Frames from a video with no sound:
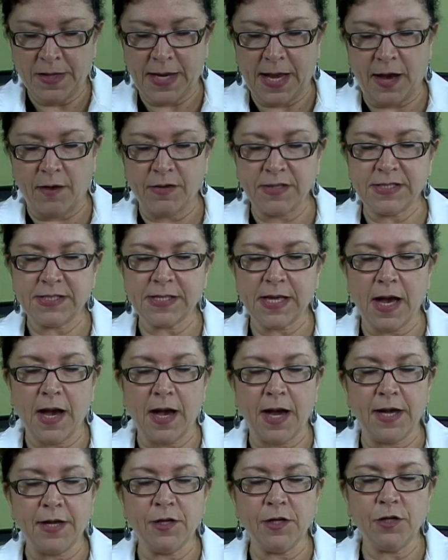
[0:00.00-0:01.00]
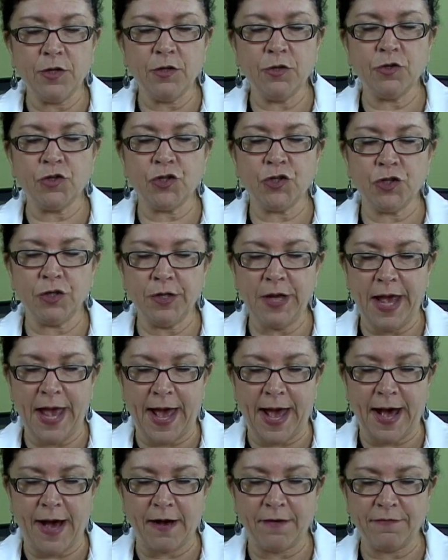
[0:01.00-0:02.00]
Now inside, you should
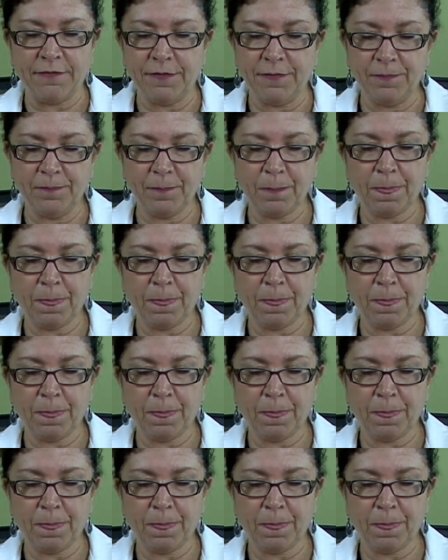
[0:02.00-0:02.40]
have